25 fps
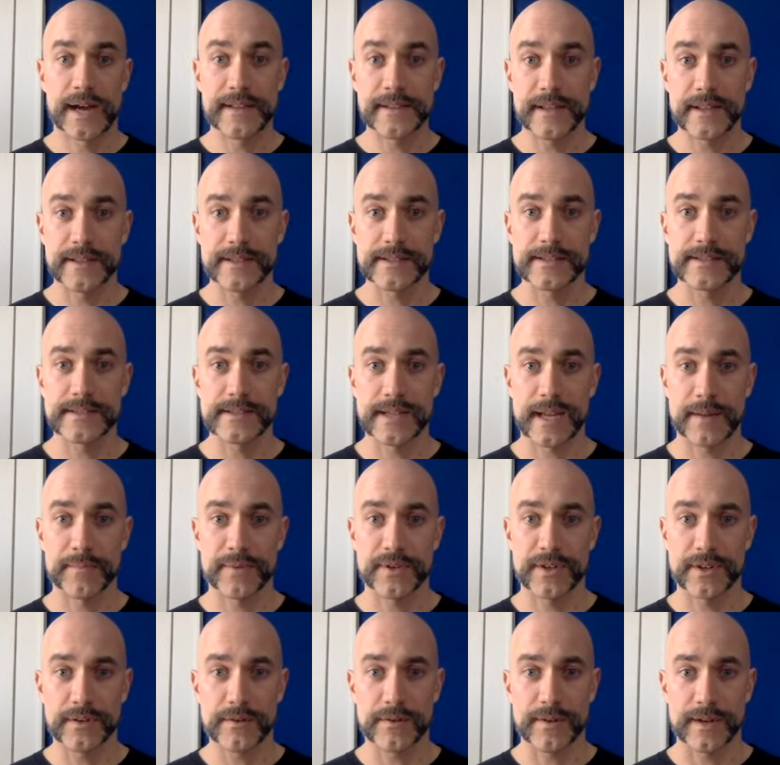I think this is an
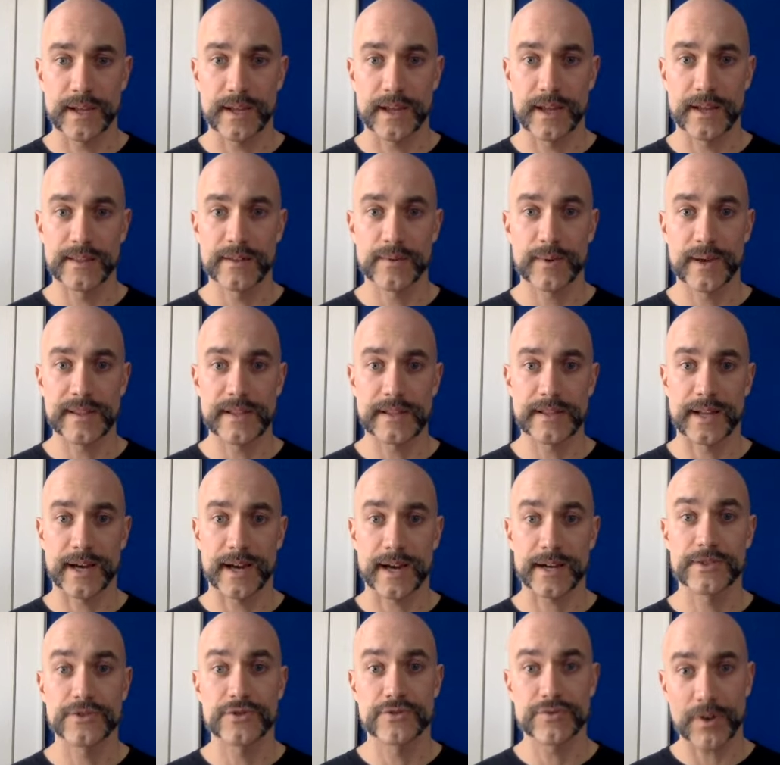ambiguity in the way that
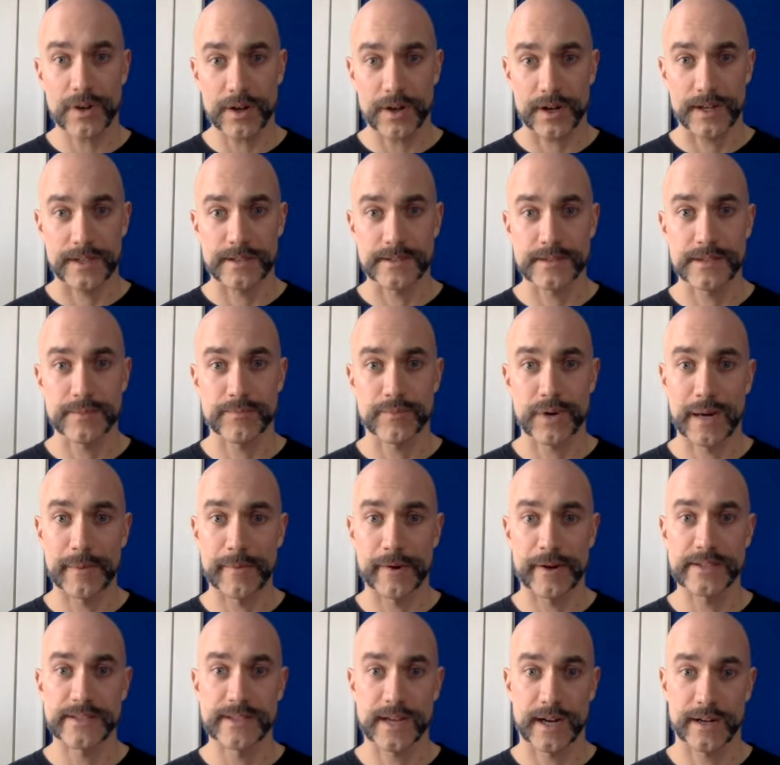Locke draws the
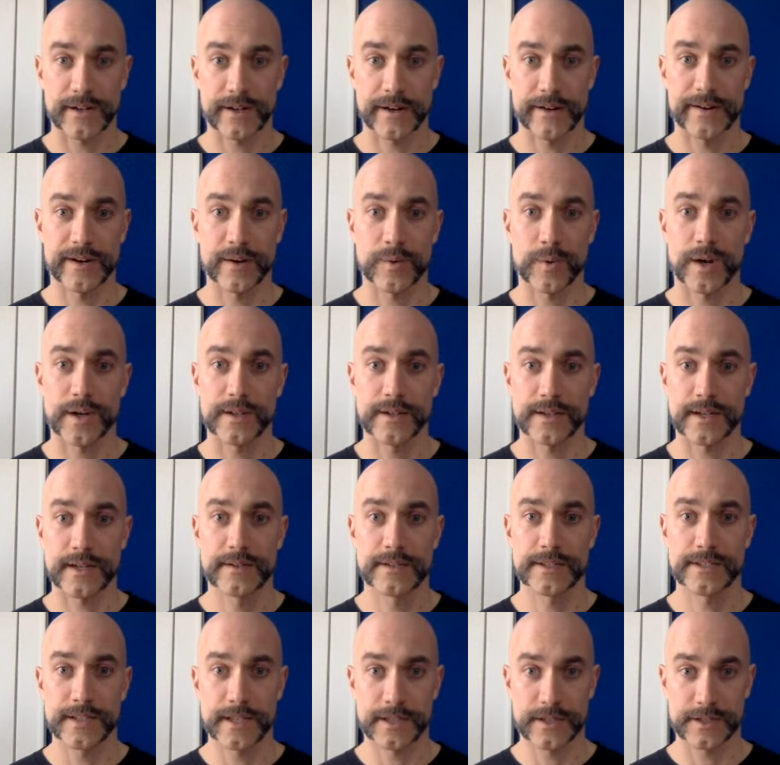primary-secondary quality
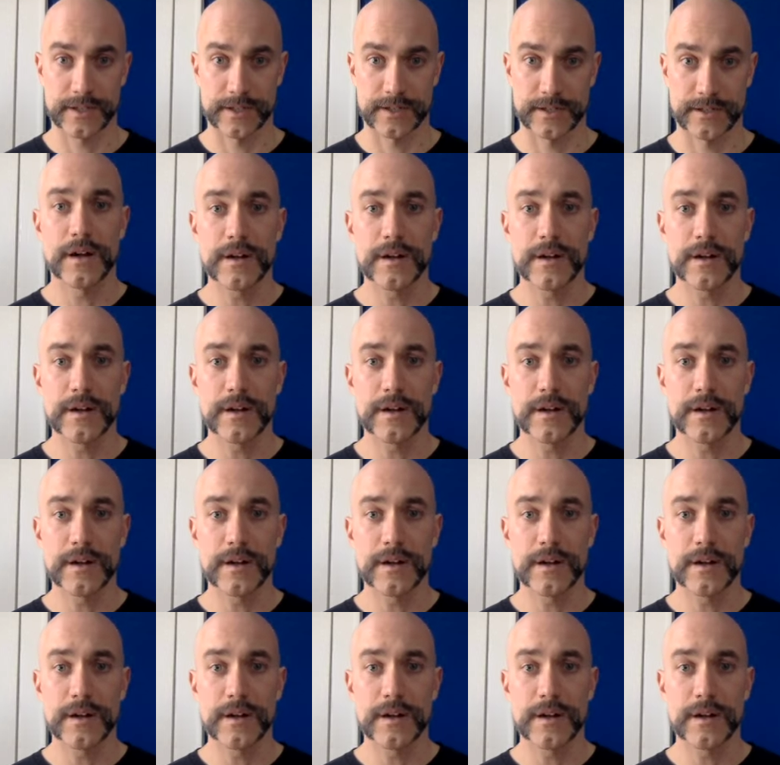distinction.